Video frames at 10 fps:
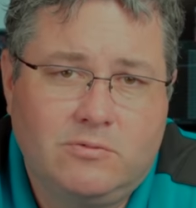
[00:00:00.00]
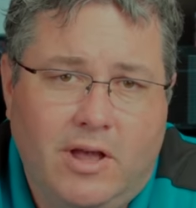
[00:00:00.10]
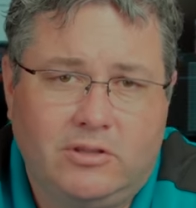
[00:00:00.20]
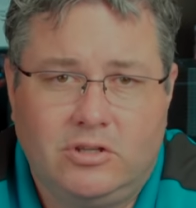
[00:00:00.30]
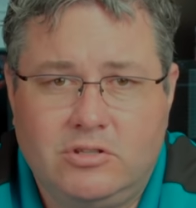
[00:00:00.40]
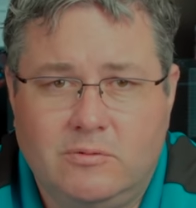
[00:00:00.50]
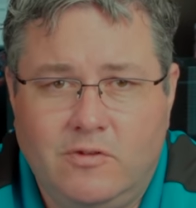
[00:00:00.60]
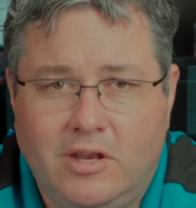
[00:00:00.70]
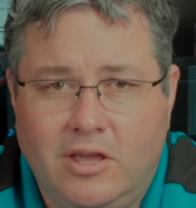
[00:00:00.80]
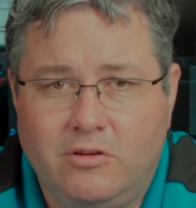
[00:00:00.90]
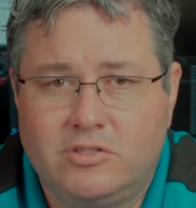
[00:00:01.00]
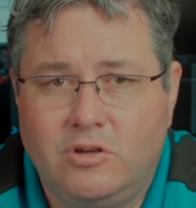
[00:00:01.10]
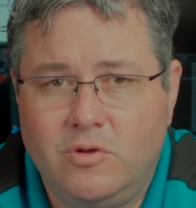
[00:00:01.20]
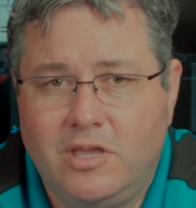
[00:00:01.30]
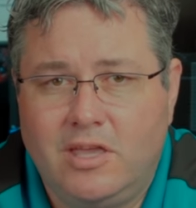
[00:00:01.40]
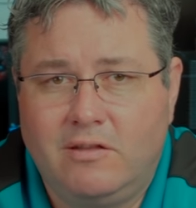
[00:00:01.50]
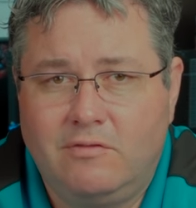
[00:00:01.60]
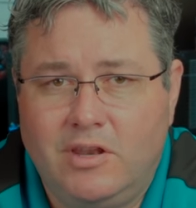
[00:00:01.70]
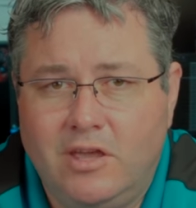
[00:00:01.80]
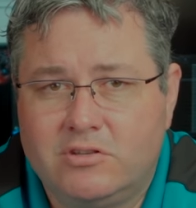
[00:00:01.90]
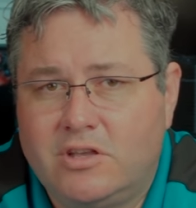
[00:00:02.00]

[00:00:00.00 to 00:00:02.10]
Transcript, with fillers: as well to do some videos, so we can get videos